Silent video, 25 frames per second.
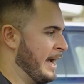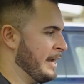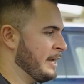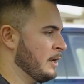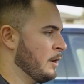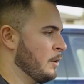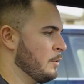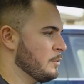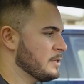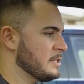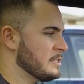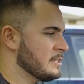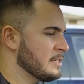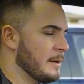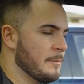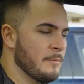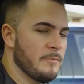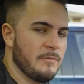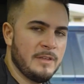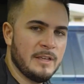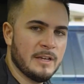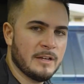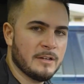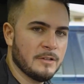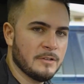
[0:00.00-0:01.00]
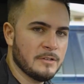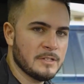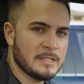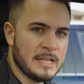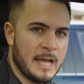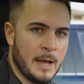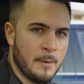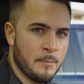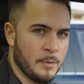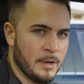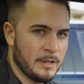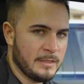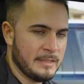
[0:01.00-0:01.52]
I know some vehicles
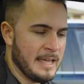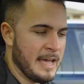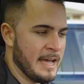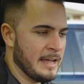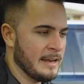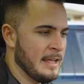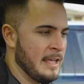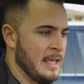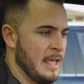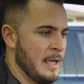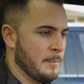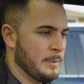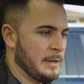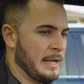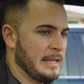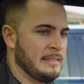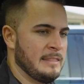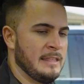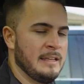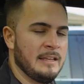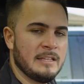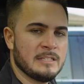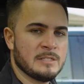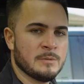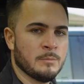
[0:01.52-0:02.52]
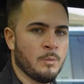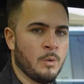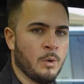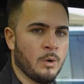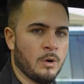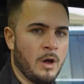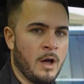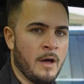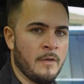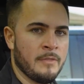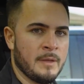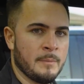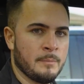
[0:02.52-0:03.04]
come with that, but I think it's
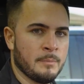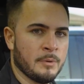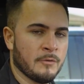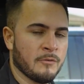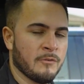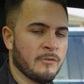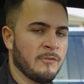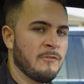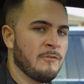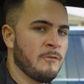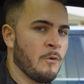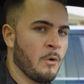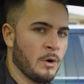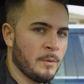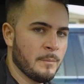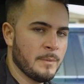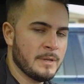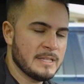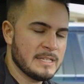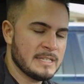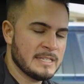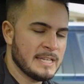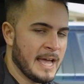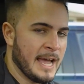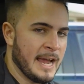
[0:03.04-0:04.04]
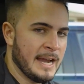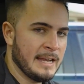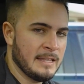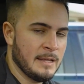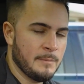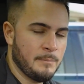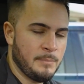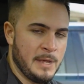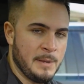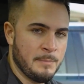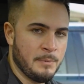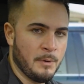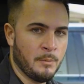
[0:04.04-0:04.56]
more on the performance side
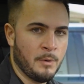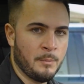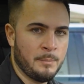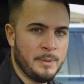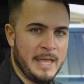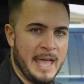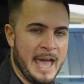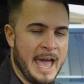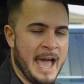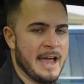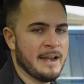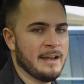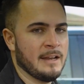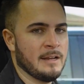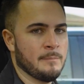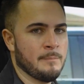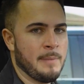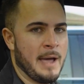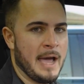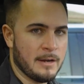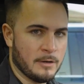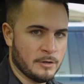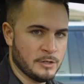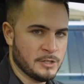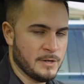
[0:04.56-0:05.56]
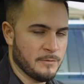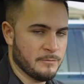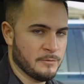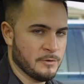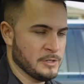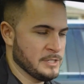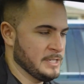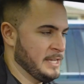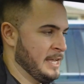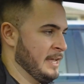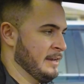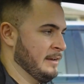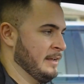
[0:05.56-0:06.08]
that people will be adding paddle
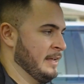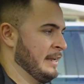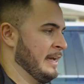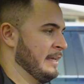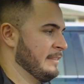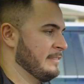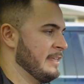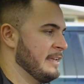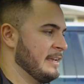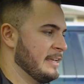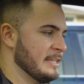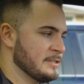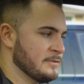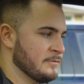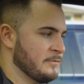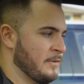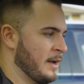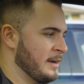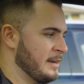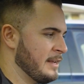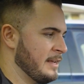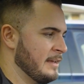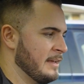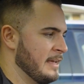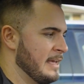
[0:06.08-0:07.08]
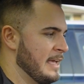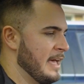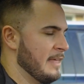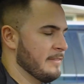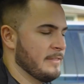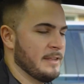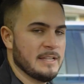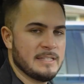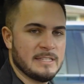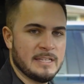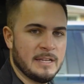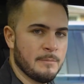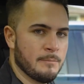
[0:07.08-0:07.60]
shifters in. And I think it's funny
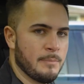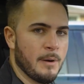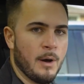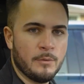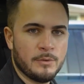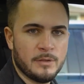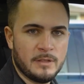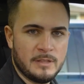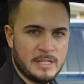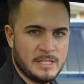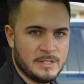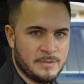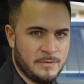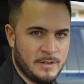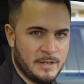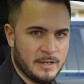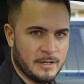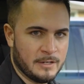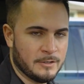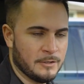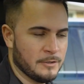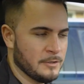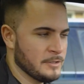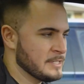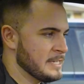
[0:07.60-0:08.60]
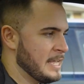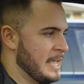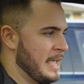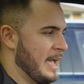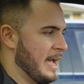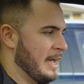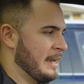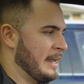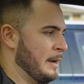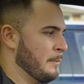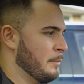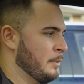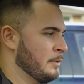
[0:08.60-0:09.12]
that it's in both of these vehicles,
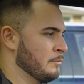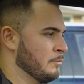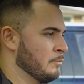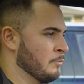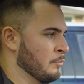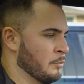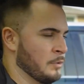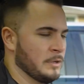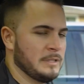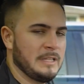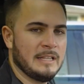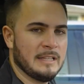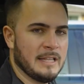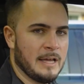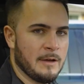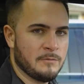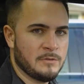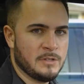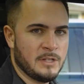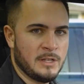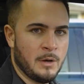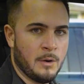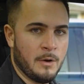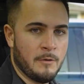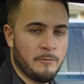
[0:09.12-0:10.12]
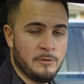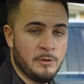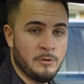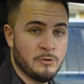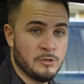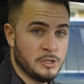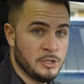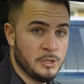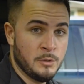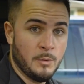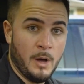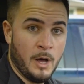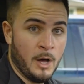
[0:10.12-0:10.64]
and I would really love to know if you
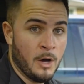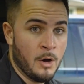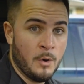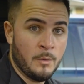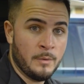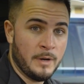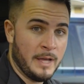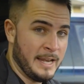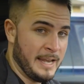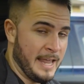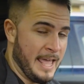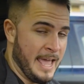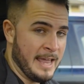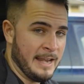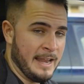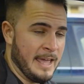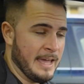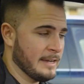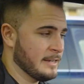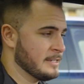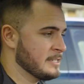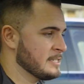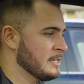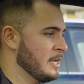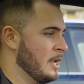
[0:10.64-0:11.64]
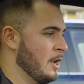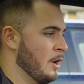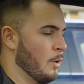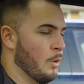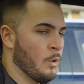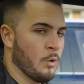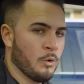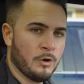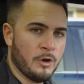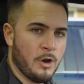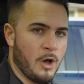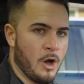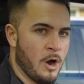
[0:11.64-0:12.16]
do own an NX
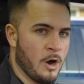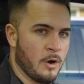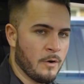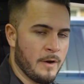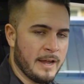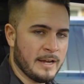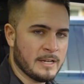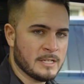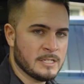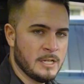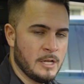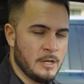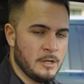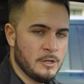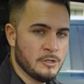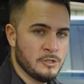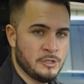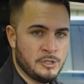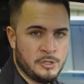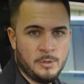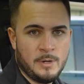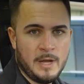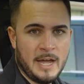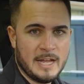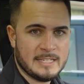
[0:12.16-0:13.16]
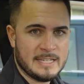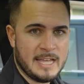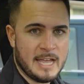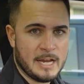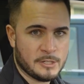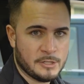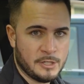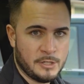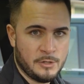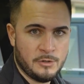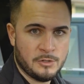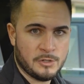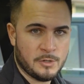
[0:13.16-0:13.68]
or an RX, do you guys
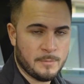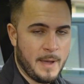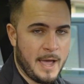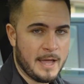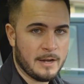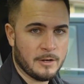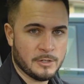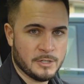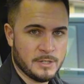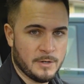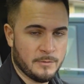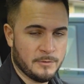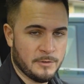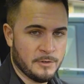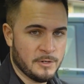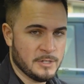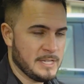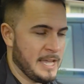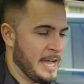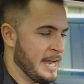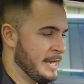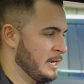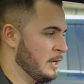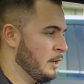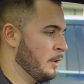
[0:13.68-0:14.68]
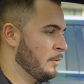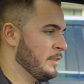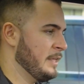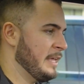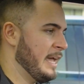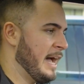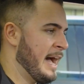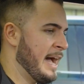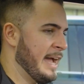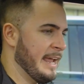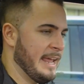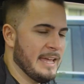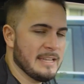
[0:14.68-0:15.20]
actually use your paddle shifters? I know the
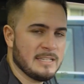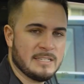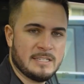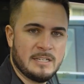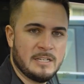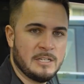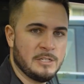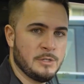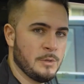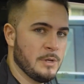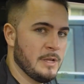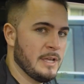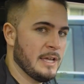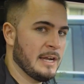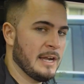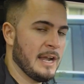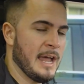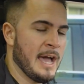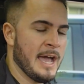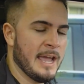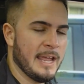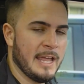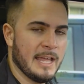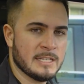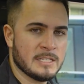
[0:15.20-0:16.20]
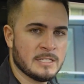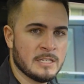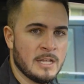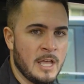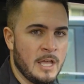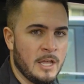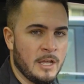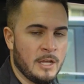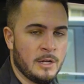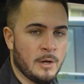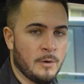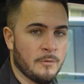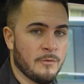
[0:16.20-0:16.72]
ISs, you can get an IS,
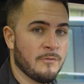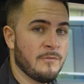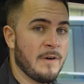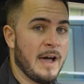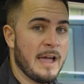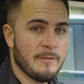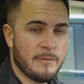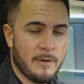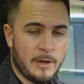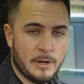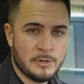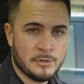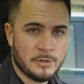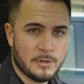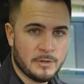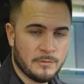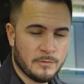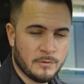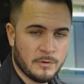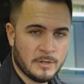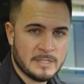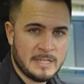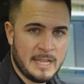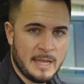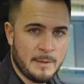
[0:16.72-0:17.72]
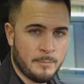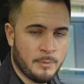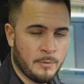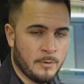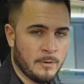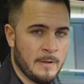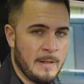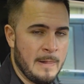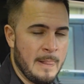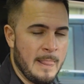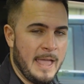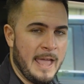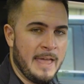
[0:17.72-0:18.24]
500 for
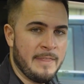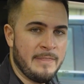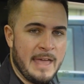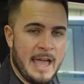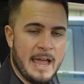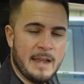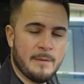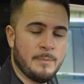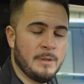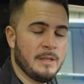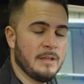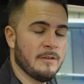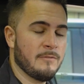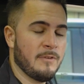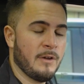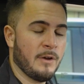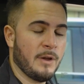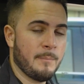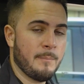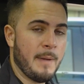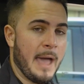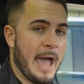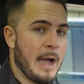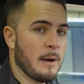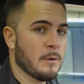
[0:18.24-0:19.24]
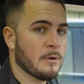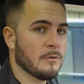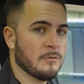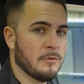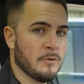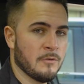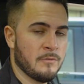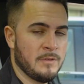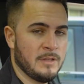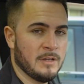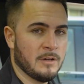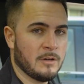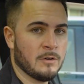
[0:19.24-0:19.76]
example, and that being a very
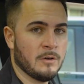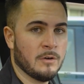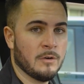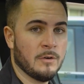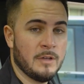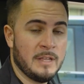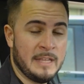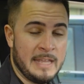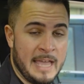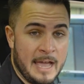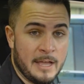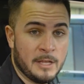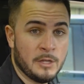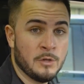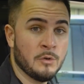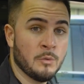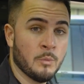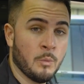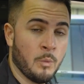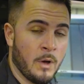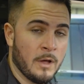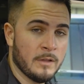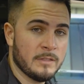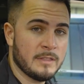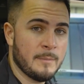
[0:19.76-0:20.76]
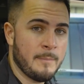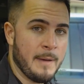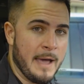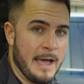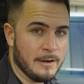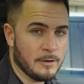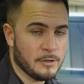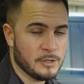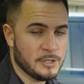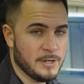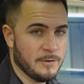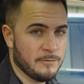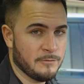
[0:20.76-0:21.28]
powerful vehicle, yeah, you'd want the
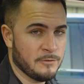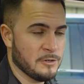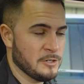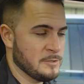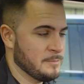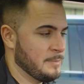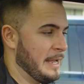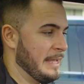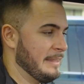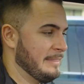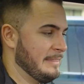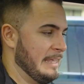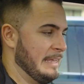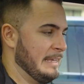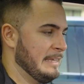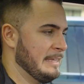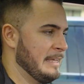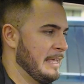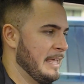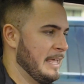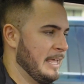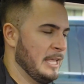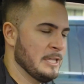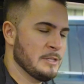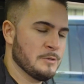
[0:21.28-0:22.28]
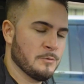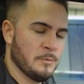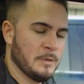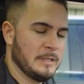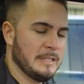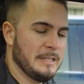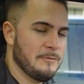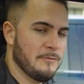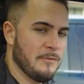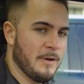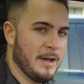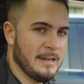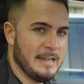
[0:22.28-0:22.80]
paddle shifters, but I think it's
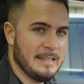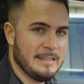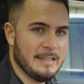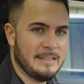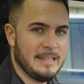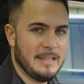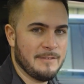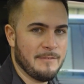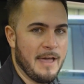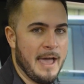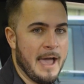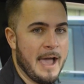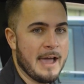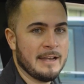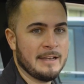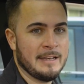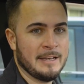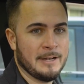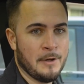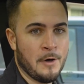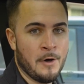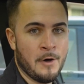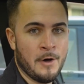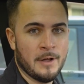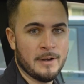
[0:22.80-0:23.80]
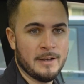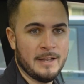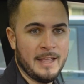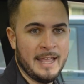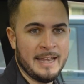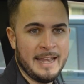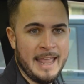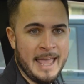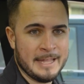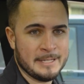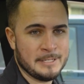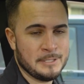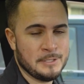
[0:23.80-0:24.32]
really funny that they've added it on
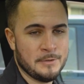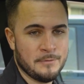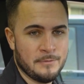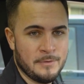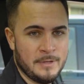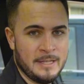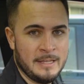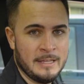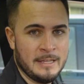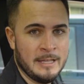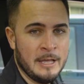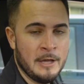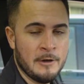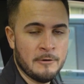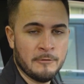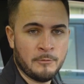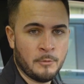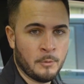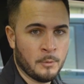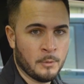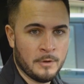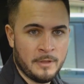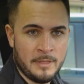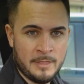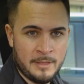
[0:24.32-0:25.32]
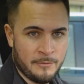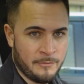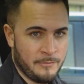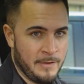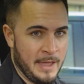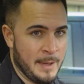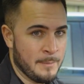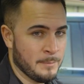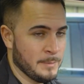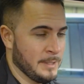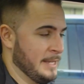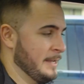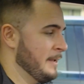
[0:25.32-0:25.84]
an SUV for the
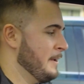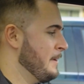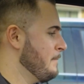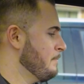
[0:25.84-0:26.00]
family.